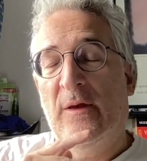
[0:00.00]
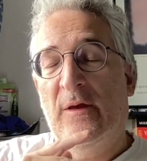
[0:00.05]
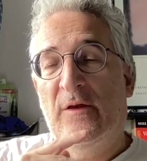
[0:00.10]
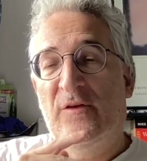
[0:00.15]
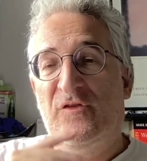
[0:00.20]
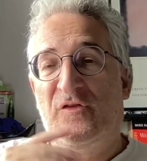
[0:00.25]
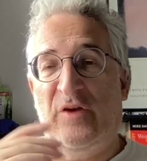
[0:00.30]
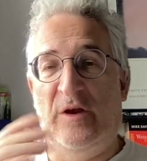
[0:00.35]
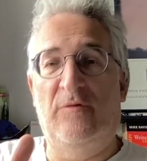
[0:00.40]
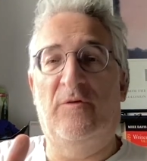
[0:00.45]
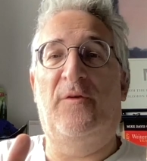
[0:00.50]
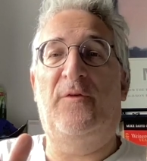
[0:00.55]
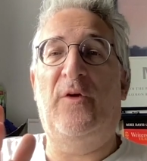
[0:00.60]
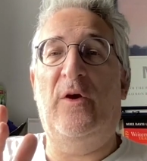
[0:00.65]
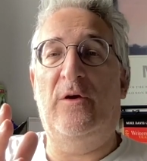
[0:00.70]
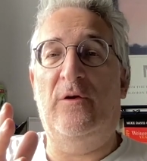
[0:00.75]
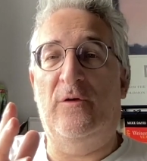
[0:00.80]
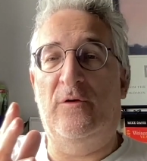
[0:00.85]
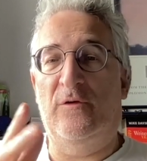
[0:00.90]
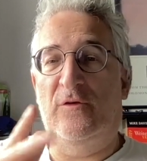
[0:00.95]
She
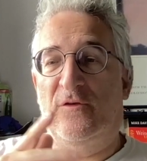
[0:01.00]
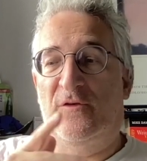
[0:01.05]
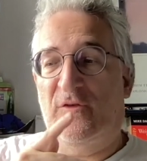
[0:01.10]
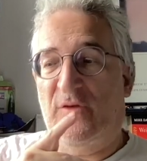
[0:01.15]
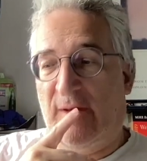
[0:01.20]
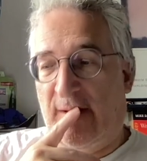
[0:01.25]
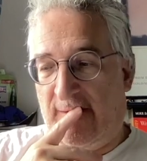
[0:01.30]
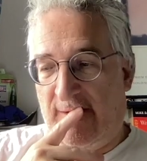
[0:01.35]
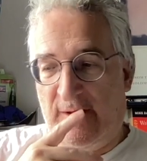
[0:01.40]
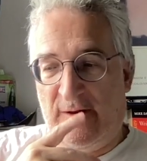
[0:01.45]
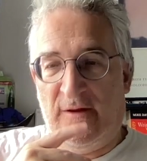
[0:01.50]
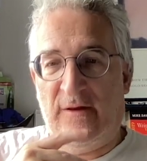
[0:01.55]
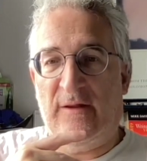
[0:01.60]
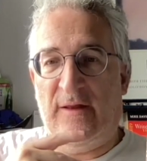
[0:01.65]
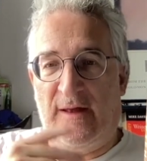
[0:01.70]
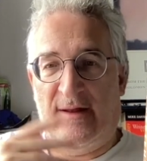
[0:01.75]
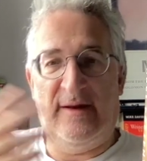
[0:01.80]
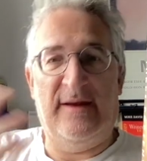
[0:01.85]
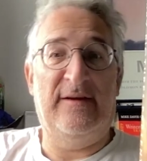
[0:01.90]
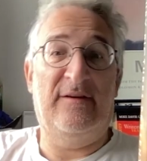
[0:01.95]
refused, and her
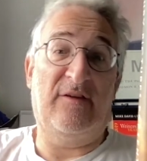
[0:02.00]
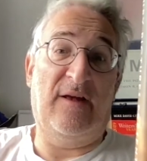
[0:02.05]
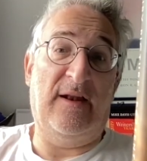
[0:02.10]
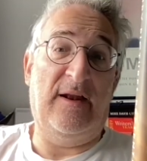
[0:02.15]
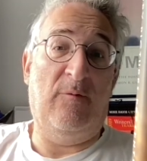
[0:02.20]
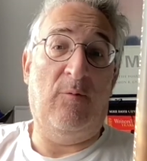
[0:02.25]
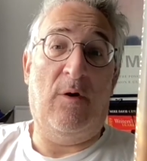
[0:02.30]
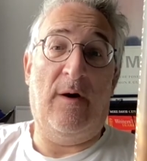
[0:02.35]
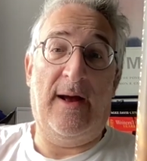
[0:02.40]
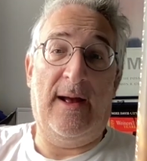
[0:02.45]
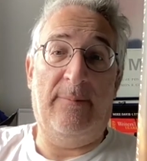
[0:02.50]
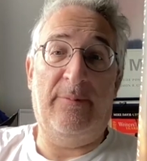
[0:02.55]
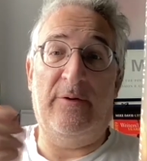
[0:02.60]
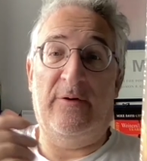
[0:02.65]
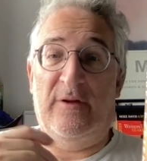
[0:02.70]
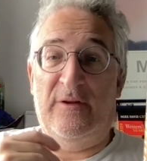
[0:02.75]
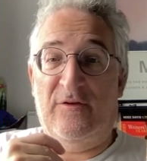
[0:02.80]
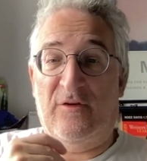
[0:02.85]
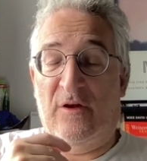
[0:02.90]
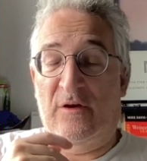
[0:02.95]
and exactly what
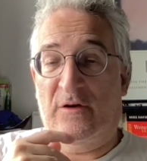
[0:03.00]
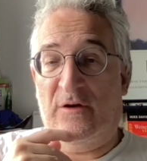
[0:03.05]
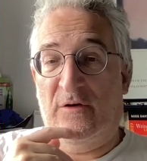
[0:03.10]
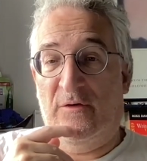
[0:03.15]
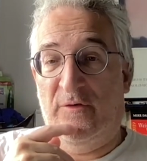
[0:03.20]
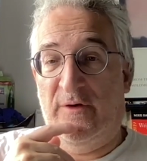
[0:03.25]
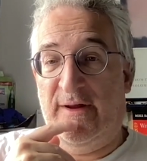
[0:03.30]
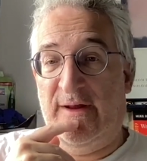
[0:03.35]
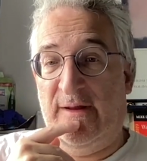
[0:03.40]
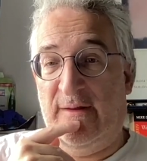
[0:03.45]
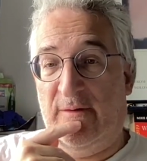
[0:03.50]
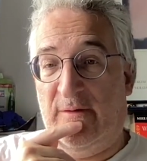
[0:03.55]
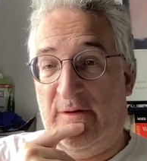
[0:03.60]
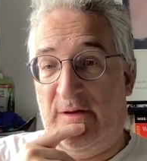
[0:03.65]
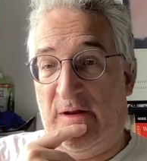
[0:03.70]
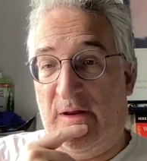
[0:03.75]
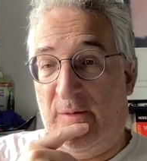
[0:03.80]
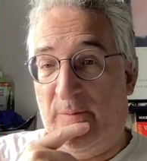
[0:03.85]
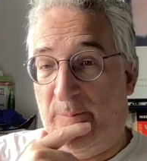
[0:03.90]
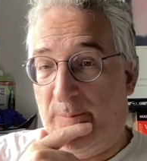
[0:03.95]
happened is her career, you
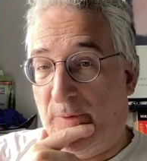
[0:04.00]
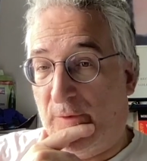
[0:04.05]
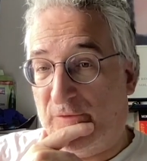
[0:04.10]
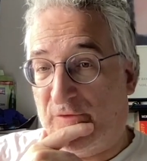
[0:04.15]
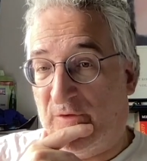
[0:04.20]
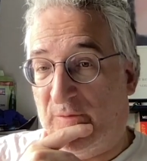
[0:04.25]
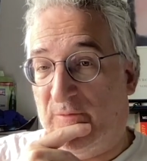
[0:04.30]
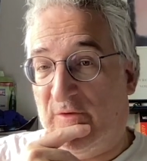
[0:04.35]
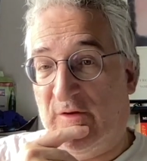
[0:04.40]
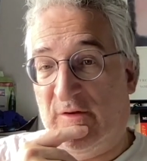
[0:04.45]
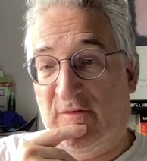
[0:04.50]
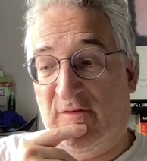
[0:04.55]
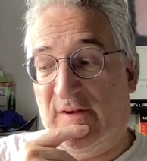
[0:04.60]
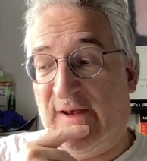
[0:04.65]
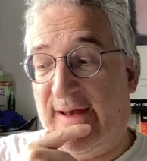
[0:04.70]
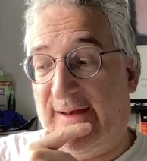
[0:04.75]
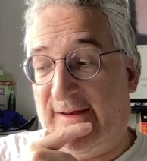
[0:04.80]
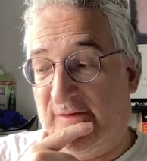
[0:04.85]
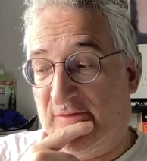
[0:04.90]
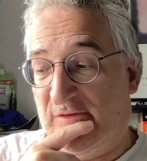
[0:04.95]
know, bottomed and
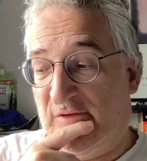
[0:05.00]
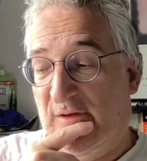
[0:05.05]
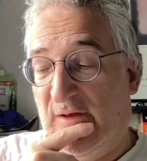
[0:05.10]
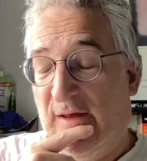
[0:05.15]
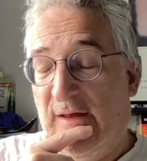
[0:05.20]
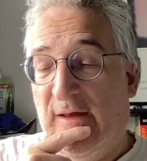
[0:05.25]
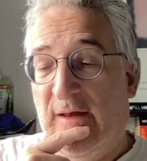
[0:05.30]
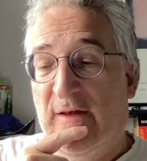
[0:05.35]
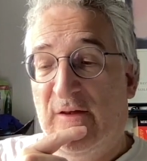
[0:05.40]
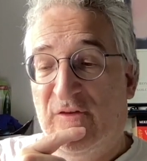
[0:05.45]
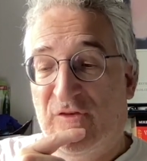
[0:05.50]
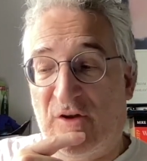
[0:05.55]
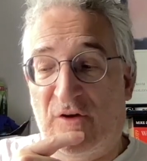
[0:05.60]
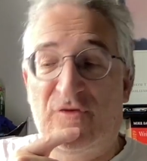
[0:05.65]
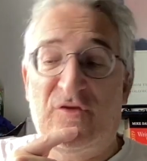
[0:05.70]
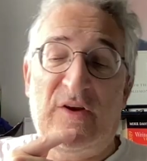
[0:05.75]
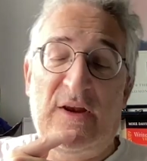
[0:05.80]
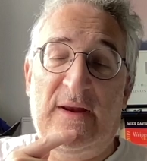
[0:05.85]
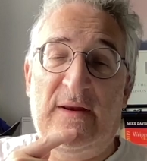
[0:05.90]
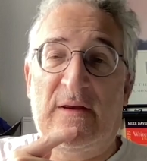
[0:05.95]
tanked. So
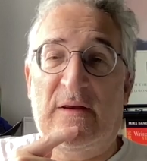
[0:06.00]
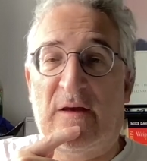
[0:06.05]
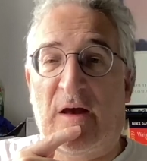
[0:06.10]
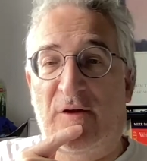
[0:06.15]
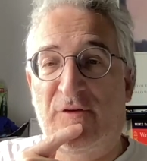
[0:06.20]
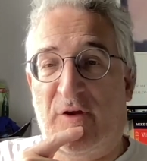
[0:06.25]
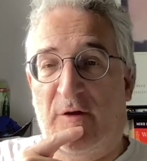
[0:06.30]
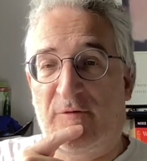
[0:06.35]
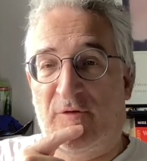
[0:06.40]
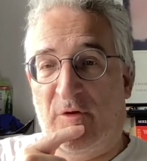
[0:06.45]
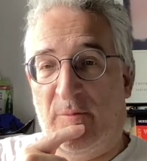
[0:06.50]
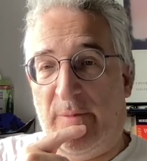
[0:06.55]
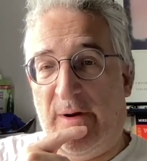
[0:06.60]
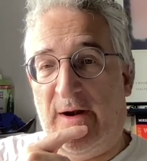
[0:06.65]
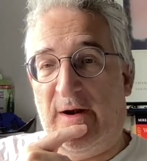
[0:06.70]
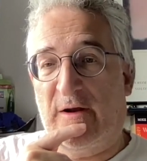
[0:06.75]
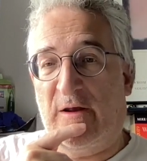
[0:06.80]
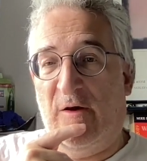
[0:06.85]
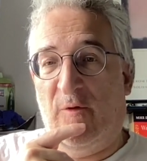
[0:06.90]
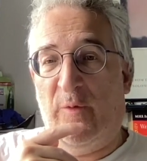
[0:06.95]
she goes over to
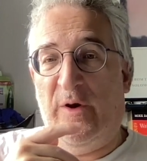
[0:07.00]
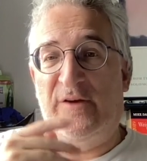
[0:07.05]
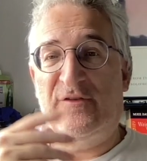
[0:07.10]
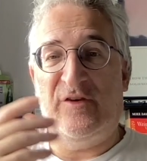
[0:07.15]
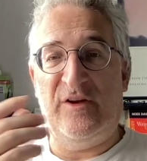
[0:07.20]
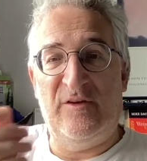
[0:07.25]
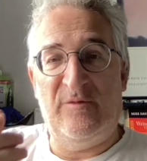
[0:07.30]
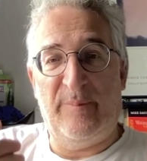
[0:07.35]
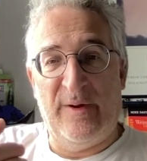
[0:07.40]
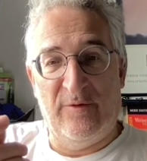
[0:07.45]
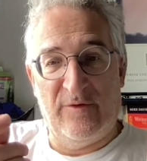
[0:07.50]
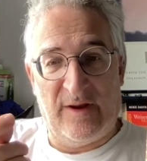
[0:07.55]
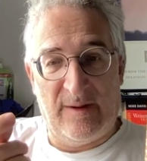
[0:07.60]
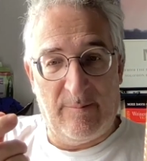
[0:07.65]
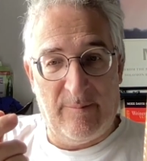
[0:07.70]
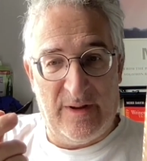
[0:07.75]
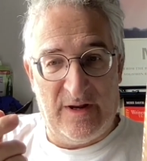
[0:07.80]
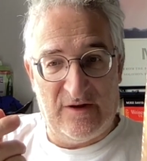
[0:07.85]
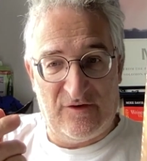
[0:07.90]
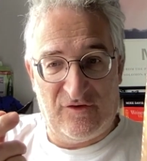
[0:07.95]
America where she's
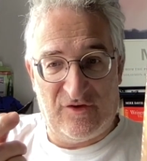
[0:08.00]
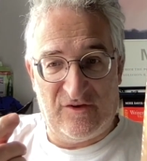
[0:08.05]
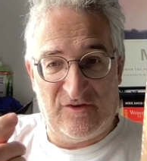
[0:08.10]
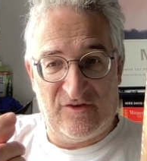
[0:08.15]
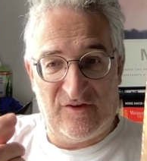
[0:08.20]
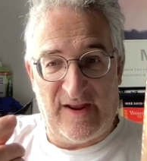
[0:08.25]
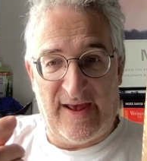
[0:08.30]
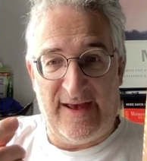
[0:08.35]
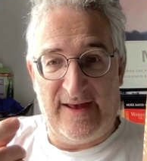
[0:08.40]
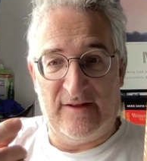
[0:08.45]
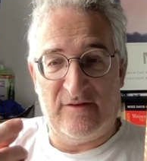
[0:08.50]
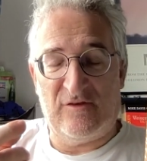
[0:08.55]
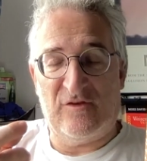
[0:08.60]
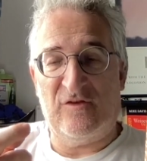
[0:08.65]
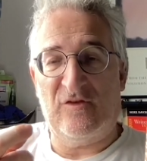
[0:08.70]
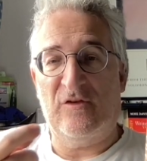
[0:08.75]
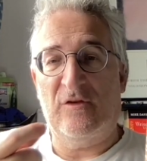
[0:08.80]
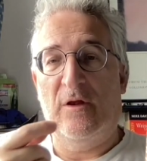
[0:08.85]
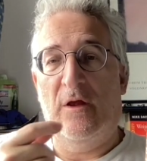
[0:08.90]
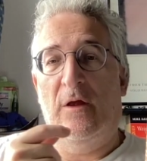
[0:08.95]
building miniature
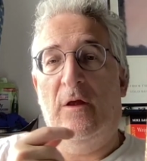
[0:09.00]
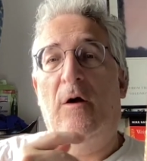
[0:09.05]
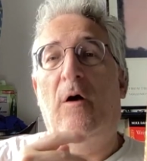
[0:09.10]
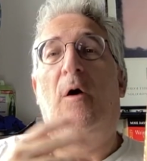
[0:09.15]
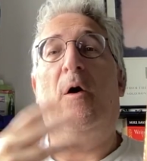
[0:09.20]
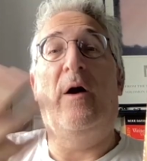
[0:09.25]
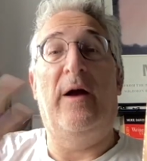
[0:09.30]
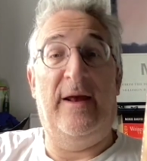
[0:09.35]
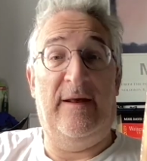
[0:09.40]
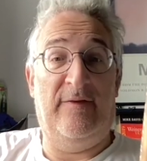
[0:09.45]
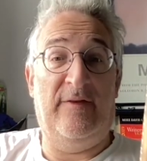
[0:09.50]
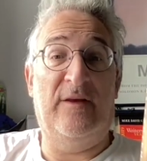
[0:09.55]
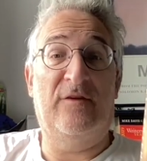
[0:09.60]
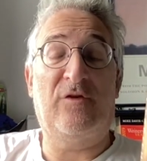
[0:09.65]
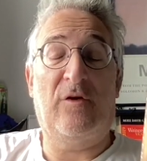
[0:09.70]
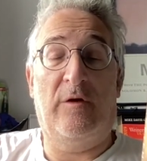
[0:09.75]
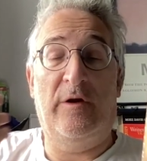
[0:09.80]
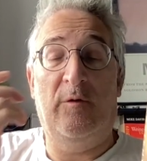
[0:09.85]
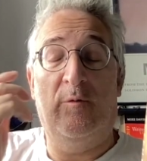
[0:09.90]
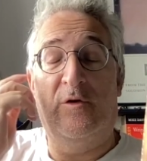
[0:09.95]
sets in this
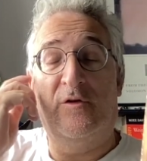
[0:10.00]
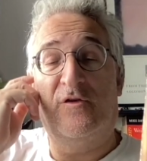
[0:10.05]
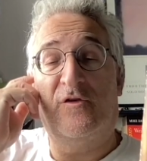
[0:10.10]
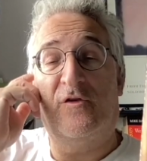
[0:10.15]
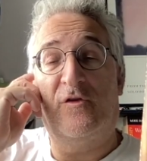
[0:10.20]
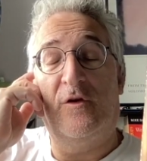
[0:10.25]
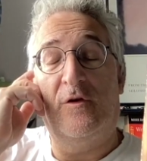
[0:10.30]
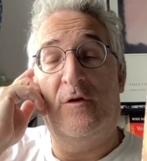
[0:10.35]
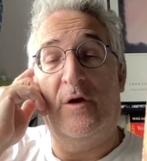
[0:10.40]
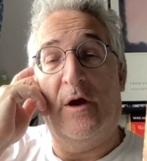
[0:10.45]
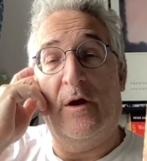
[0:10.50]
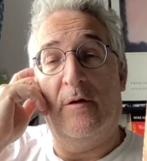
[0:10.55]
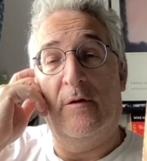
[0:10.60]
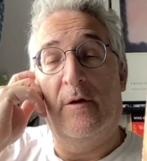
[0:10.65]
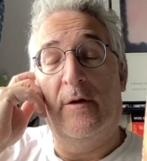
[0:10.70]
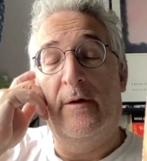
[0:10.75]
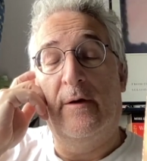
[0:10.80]
Hollywood studio.